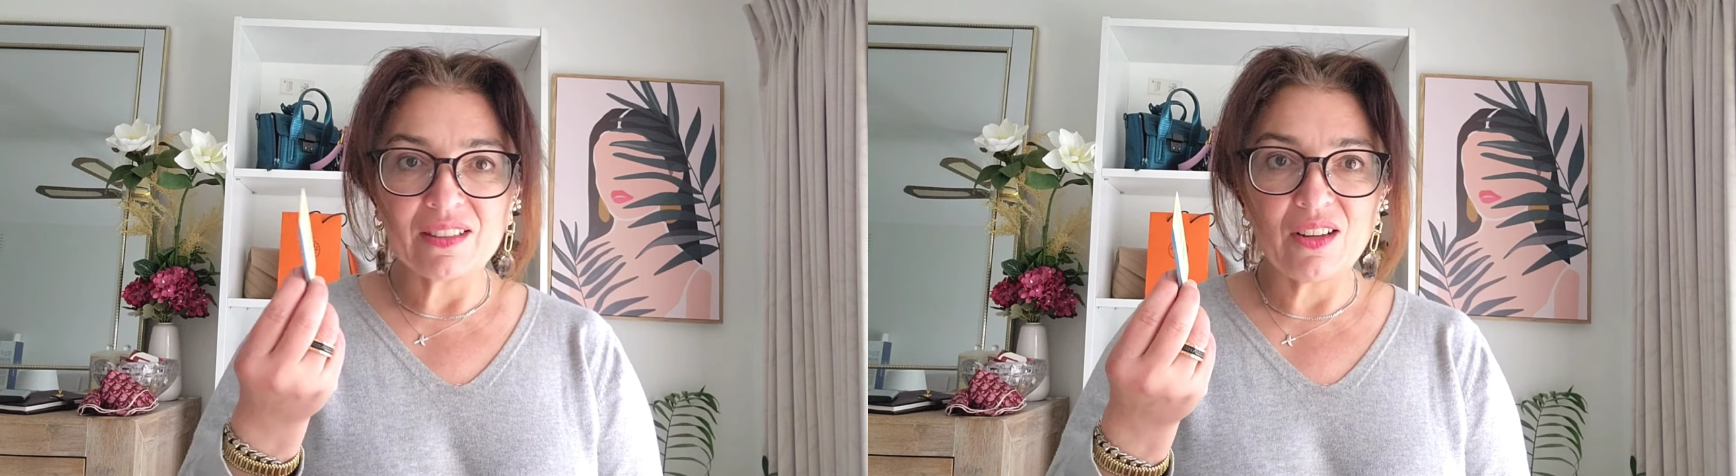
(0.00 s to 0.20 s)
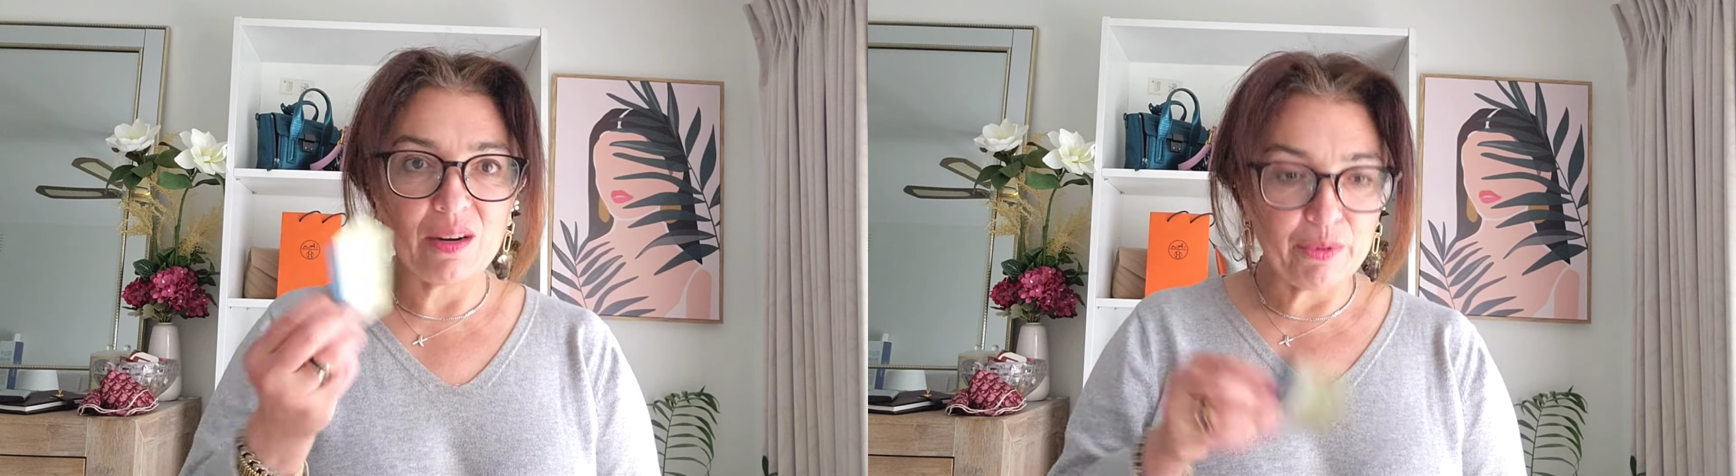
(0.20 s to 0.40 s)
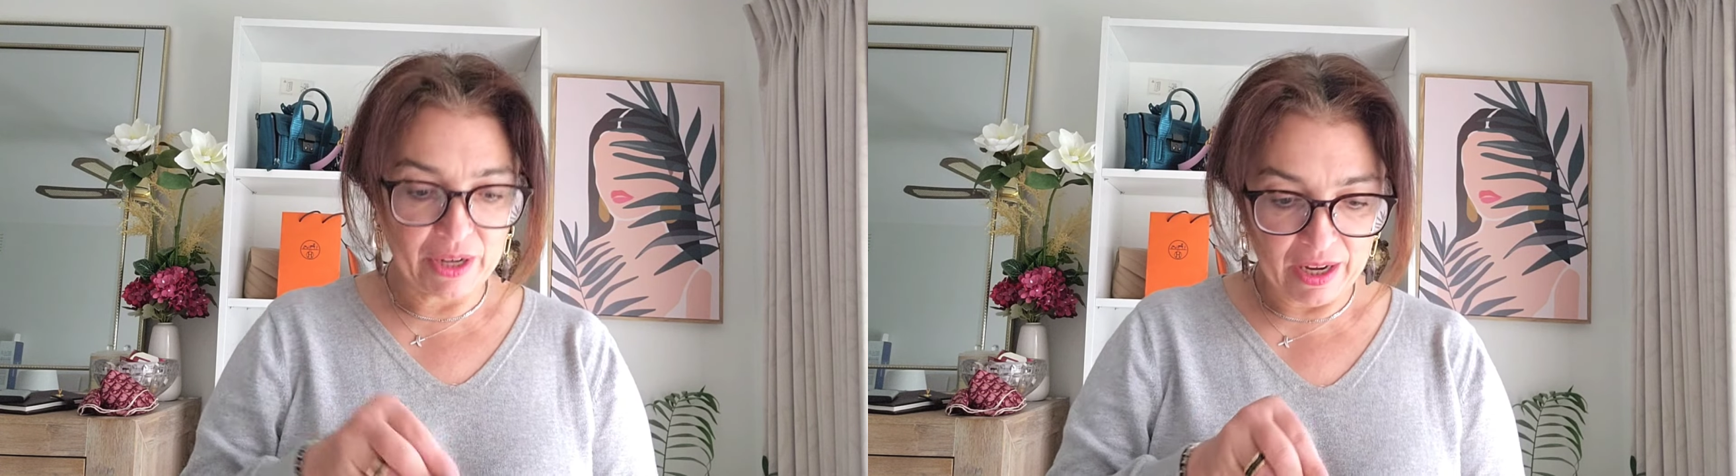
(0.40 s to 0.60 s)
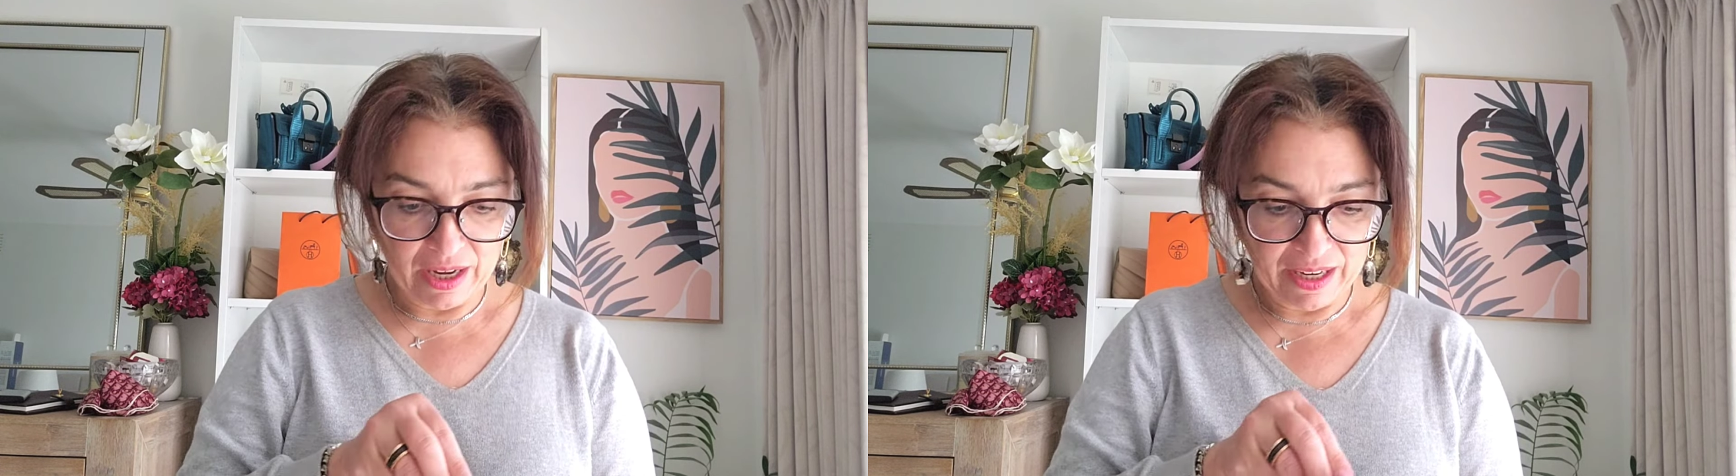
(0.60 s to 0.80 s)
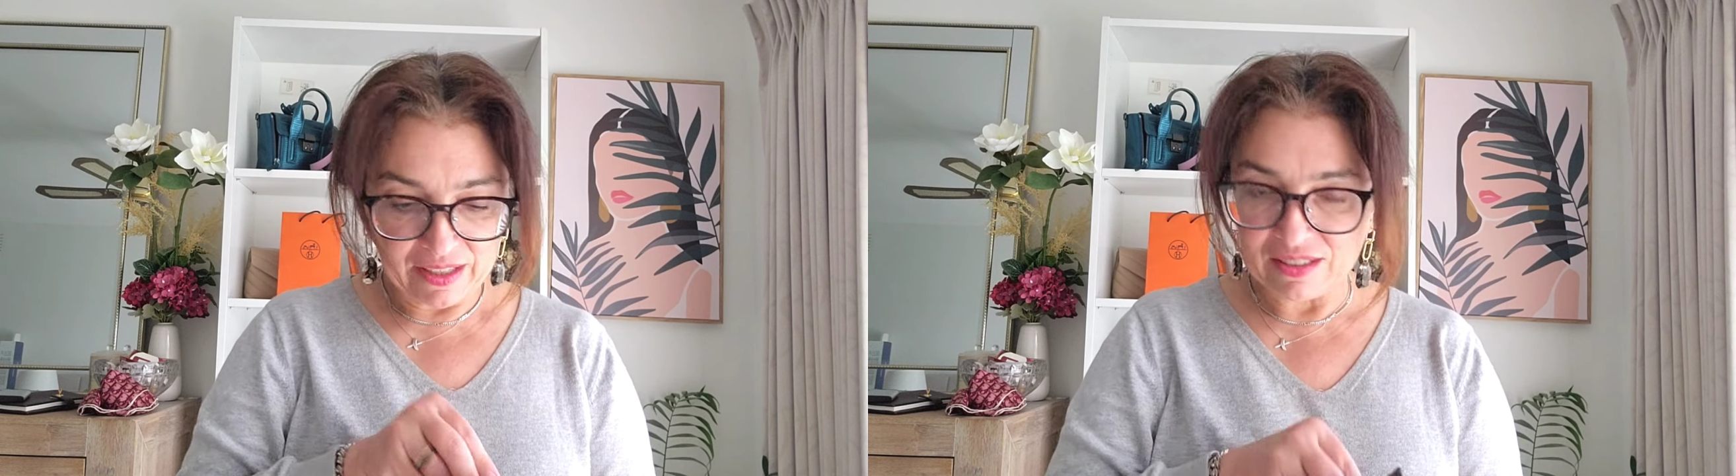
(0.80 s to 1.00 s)
library
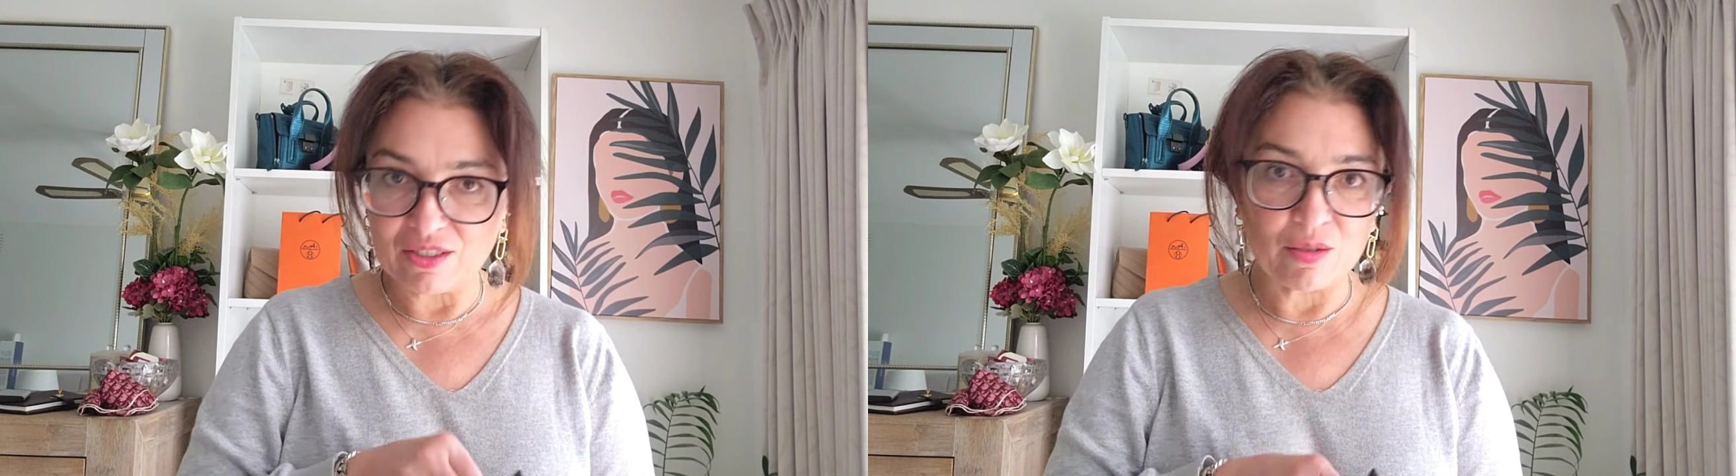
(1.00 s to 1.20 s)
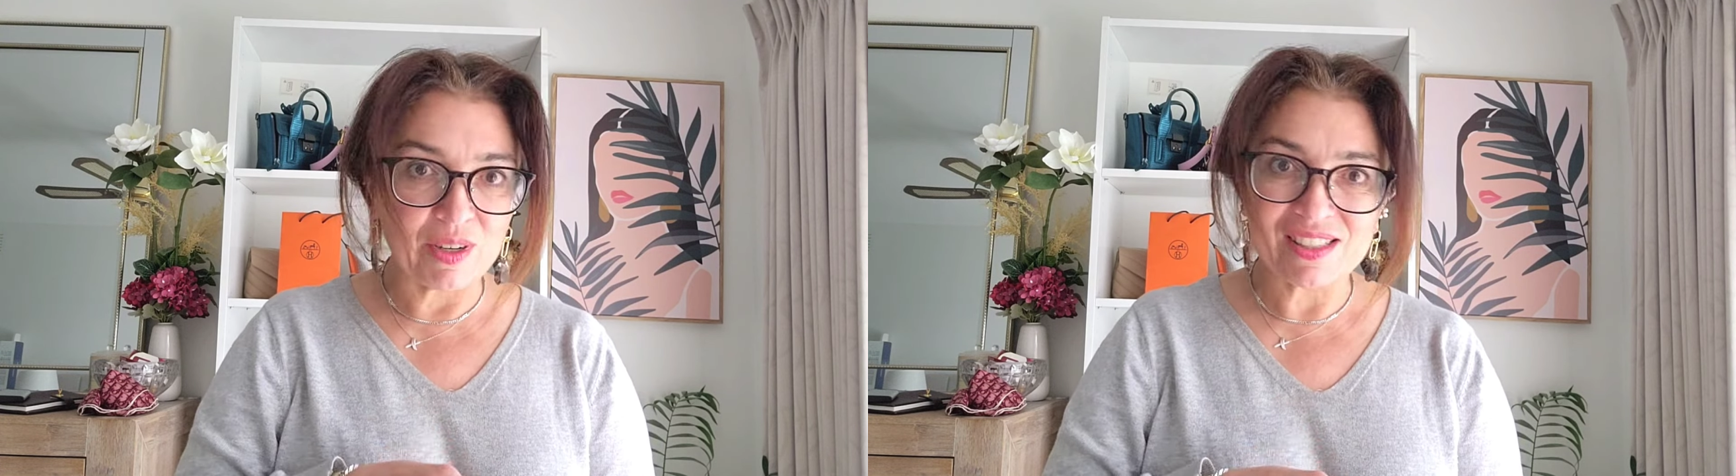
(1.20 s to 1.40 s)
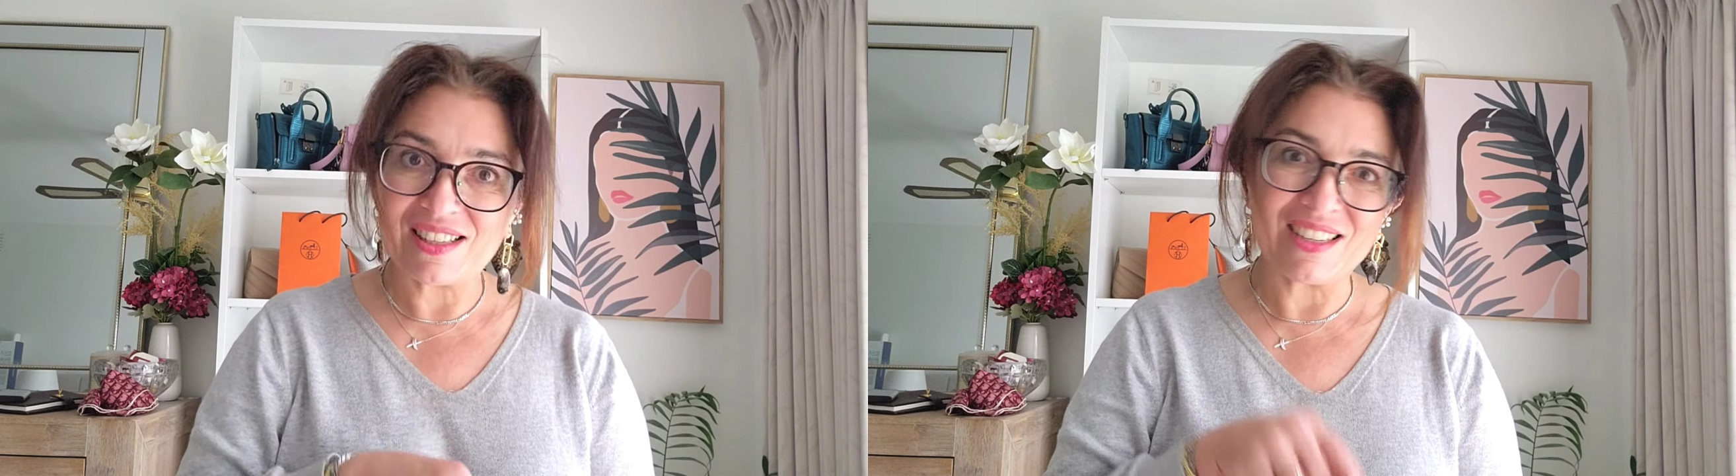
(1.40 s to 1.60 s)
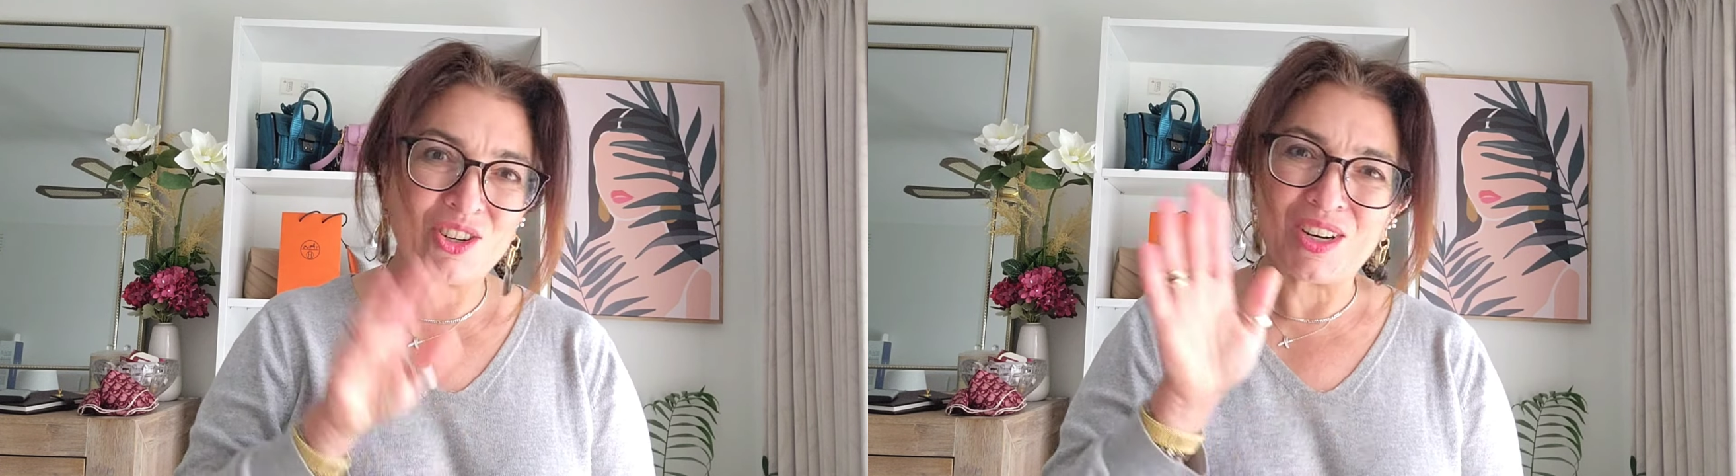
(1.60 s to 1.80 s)
card. I don't know what's there.